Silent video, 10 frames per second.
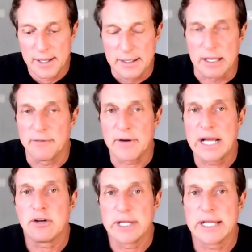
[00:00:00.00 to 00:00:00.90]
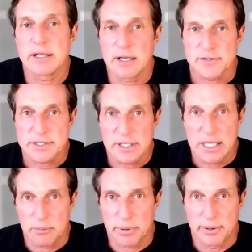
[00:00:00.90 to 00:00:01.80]
Now, if I don't get enough
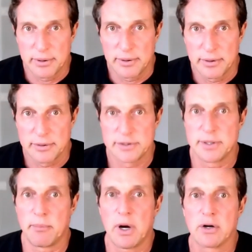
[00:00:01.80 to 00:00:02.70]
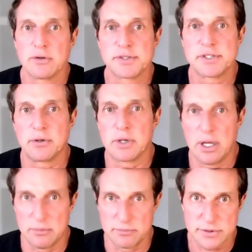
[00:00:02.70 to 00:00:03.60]
sleep, tomorrow still
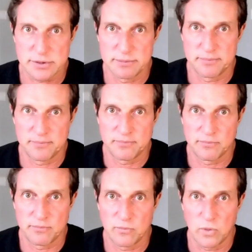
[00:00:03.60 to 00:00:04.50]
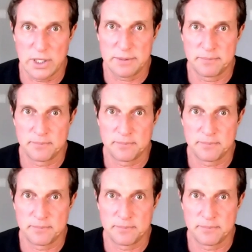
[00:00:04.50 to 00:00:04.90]
comes, right?